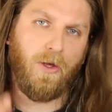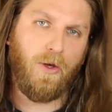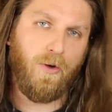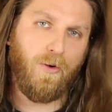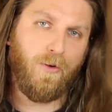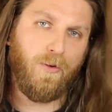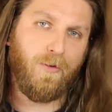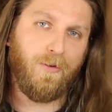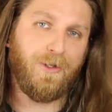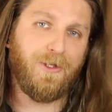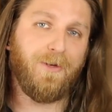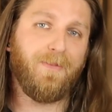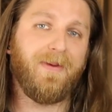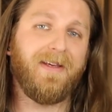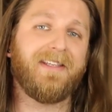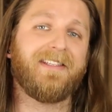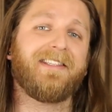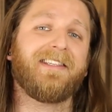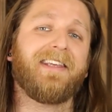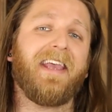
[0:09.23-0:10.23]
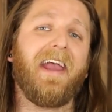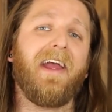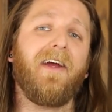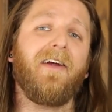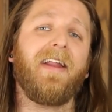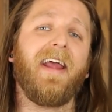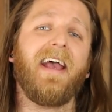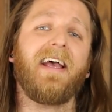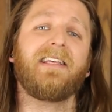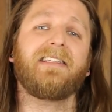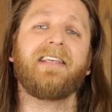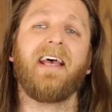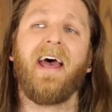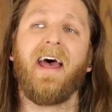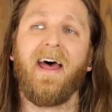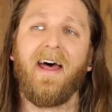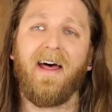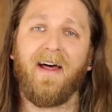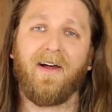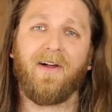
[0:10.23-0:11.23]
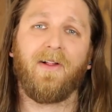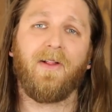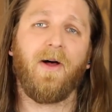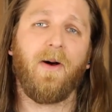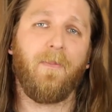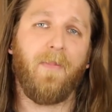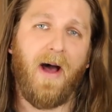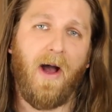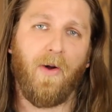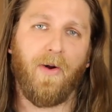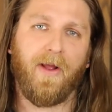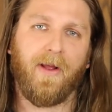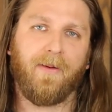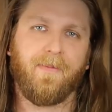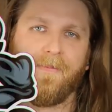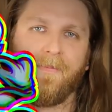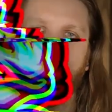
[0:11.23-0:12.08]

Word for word: you should be scared as hell about it.